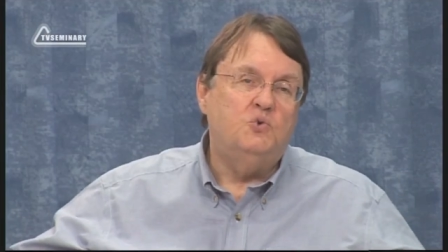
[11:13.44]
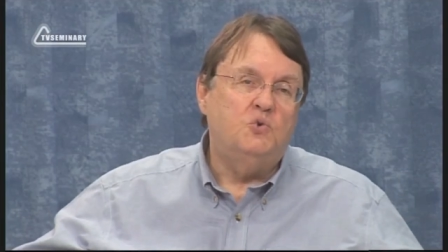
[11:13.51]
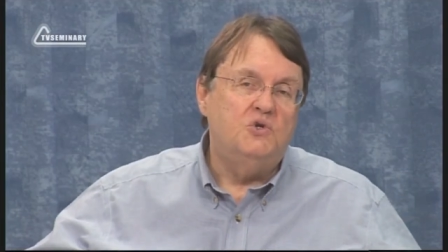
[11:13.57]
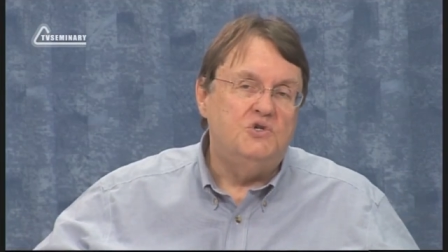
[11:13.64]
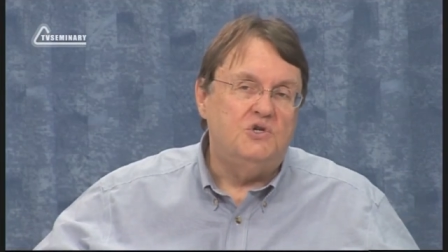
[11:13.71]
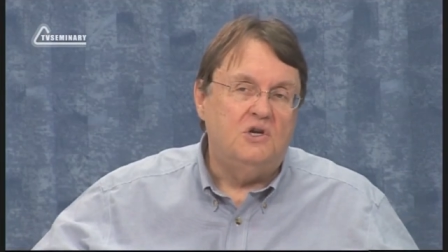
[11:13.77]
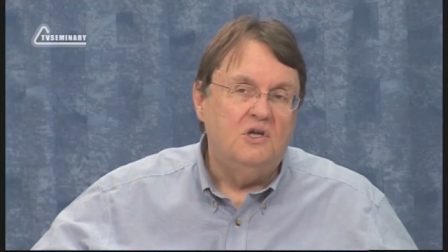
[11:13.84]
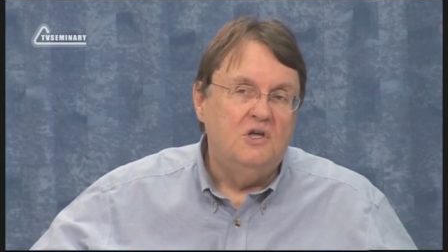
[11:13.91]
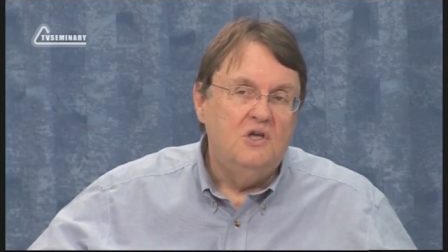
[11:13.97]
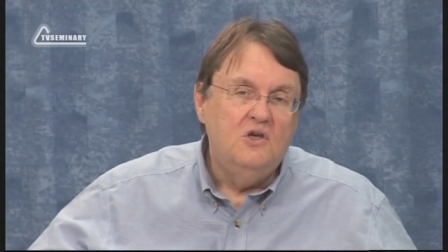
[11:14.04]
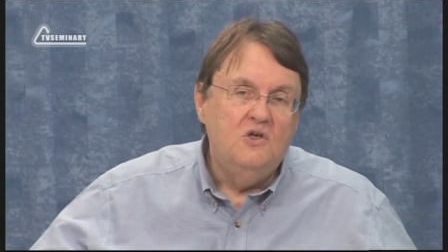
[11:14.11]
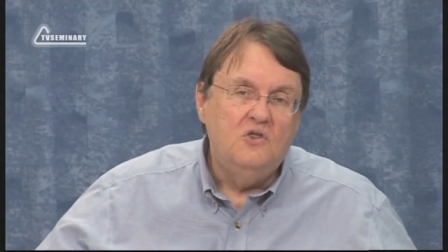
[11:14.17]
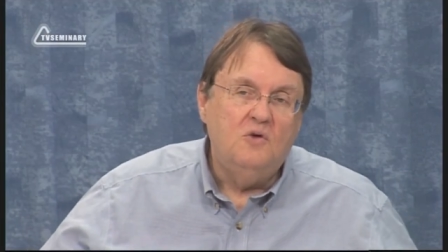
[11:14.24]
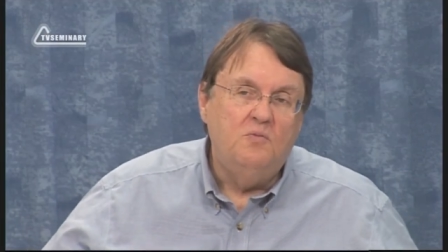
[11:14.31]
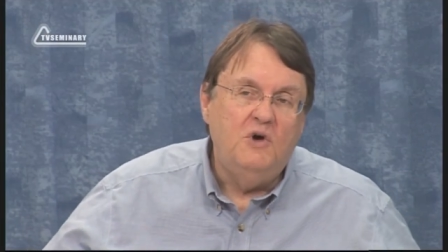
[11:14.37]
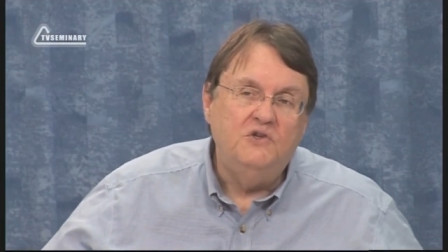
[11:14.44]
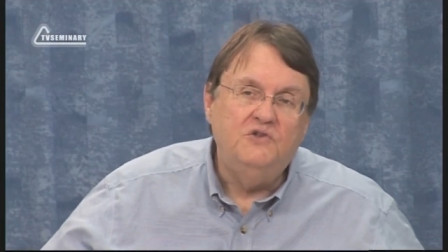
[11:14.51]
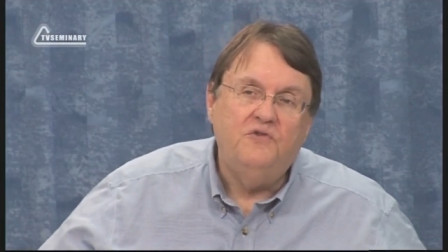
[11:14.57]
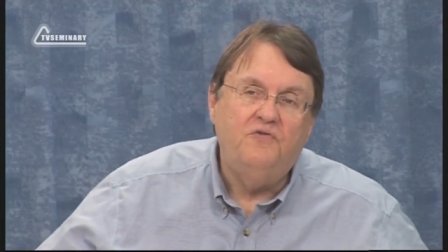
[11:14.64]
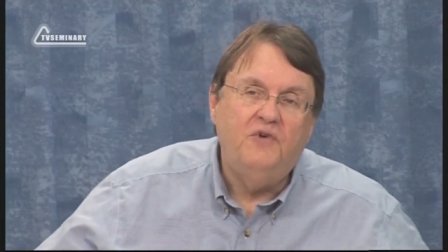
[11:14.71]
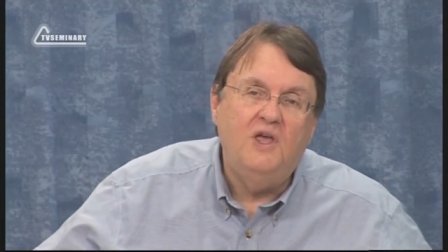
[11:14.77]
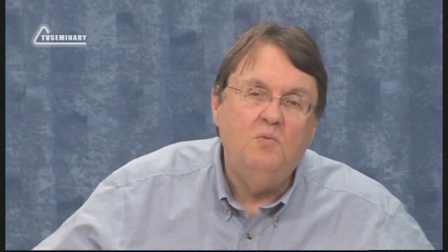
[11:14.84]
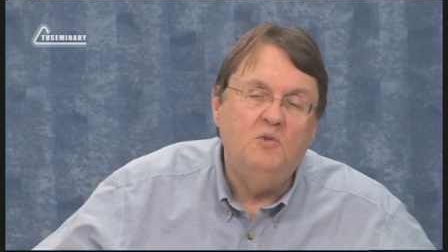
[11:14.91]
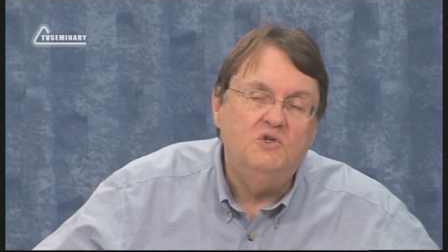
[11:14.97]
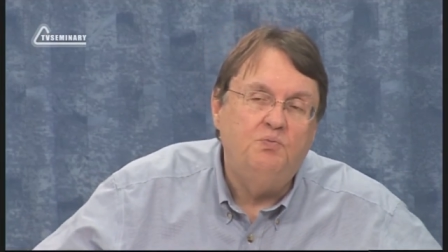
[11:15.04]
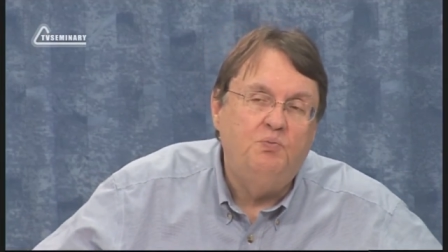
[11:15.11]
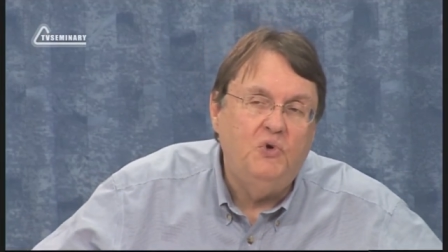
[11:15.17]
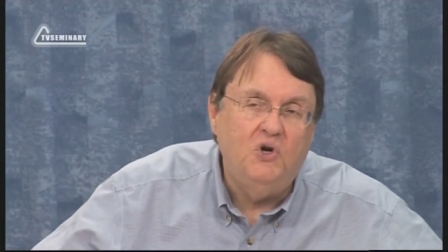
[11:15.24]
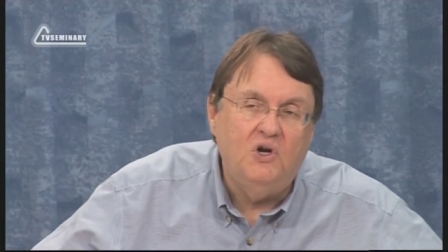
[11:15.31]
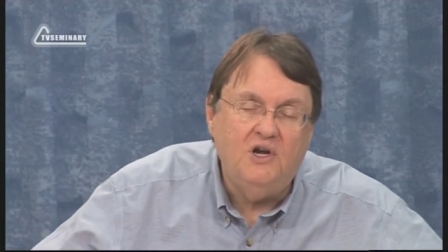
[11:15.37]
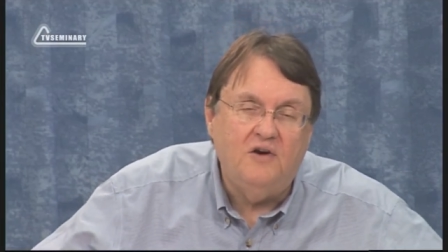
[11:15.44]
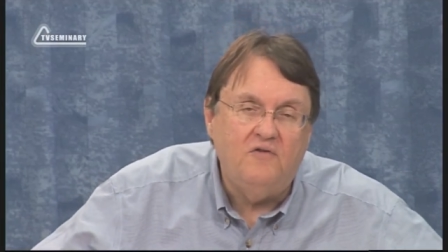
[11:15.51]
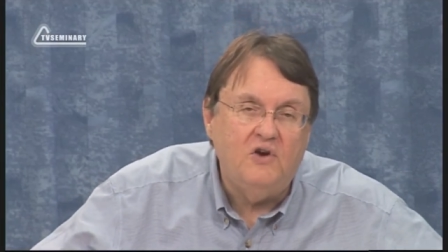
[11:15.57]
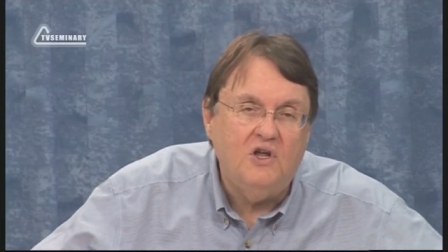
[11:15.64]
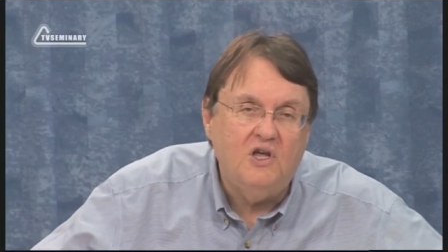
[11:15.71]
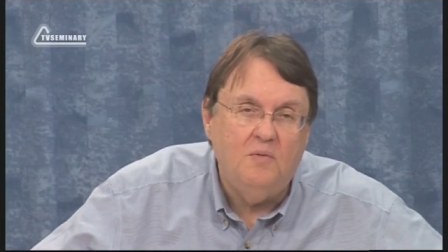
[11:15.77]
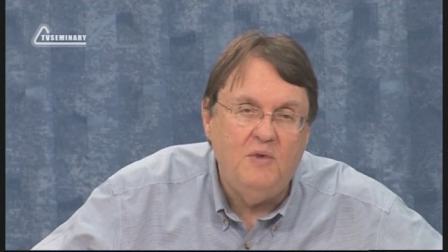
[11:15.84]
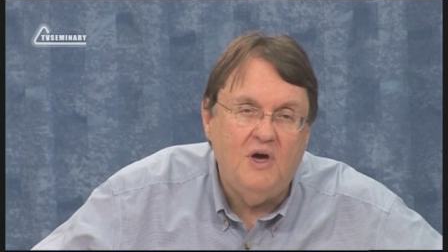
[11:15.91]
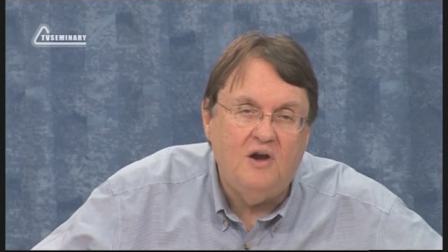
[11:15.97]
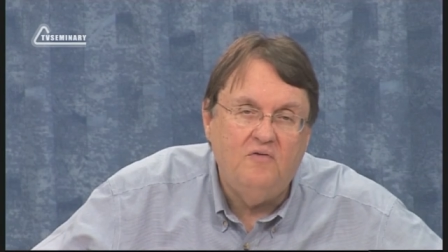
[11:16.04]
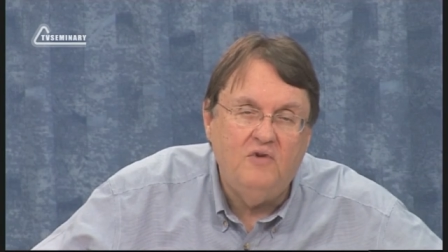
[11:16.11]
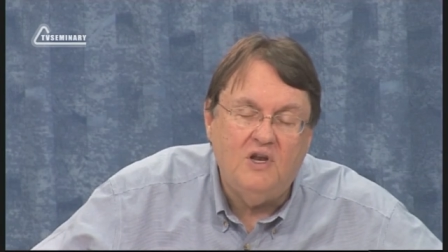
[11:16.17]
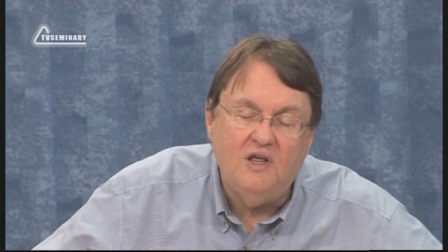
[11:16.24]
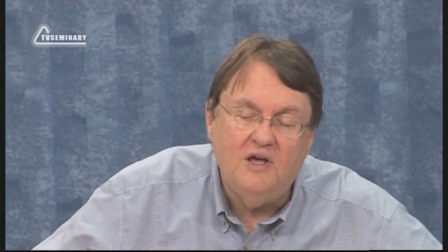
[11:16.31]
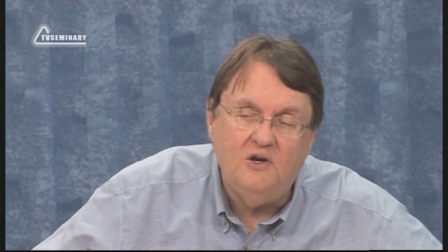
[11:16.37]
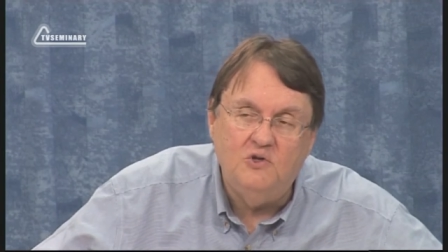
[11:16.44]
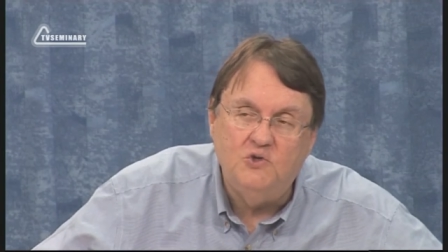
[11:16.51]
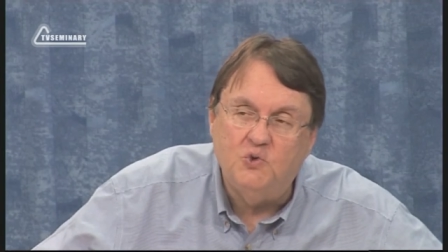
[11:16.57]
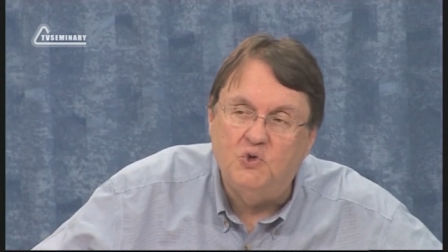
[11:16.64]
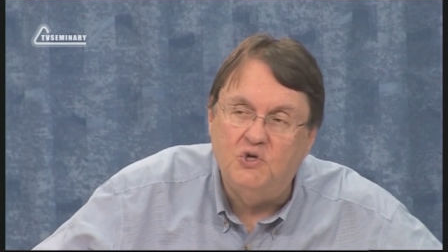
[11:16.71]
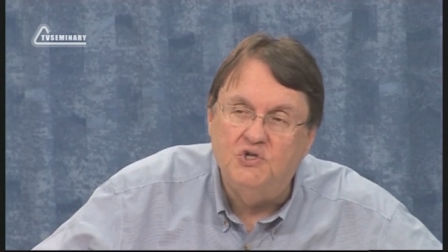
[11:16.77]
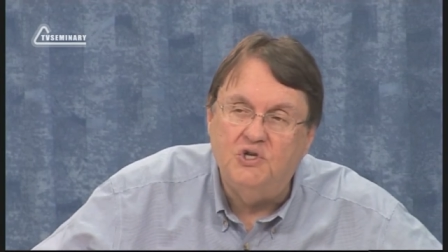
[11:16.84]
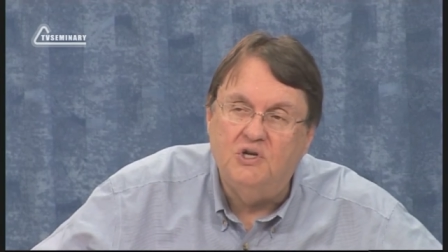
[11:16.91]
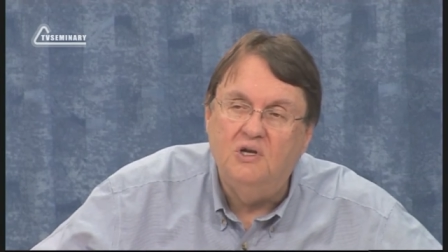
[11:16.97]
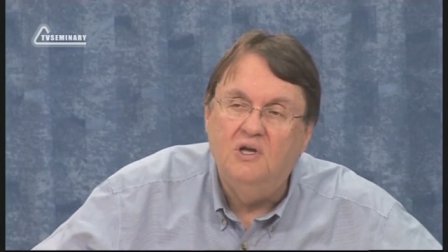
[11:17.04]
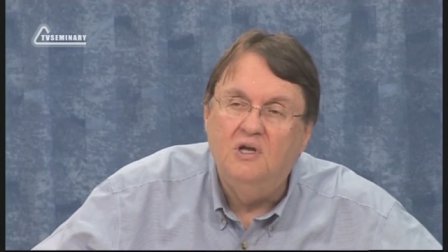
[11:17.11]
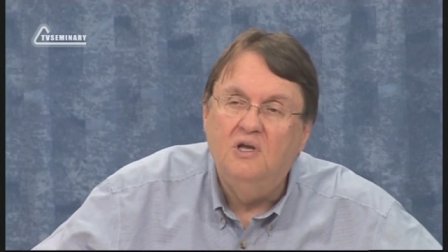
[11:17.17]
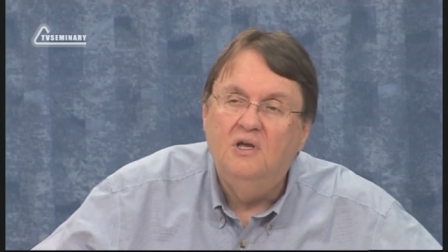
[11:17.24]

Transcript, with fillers: Georgia. The most famous book ever to come out of Atlanta, Georgia